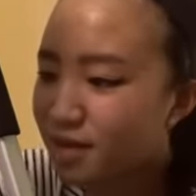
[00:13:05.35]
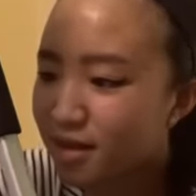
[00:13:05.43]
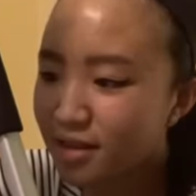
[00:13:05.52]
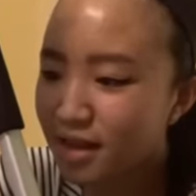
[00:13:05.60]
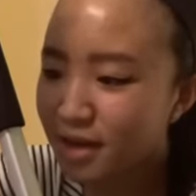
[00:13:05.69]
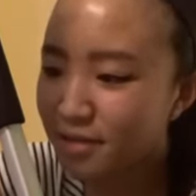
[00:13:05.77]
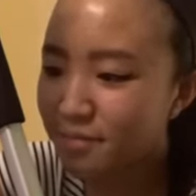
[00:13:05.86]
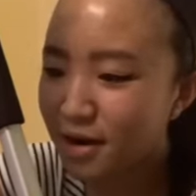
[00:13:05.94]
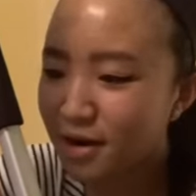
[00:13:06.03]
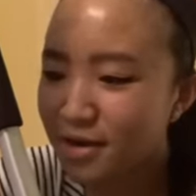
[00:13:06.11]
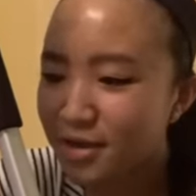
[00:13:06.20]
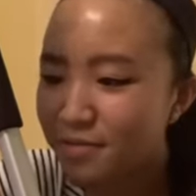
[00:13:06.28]
Like, compared
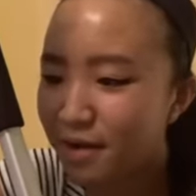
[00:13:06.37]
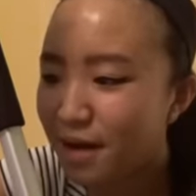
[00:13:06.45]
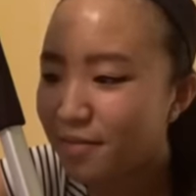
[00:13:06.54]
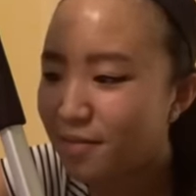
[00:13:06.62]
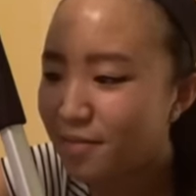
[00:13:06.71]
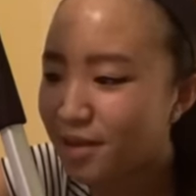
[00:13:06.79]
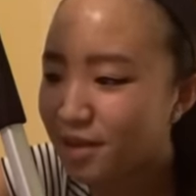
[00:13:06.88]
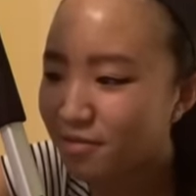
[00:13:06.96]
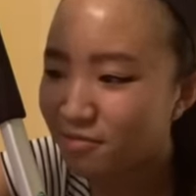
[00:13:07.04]
to the Bob the Minion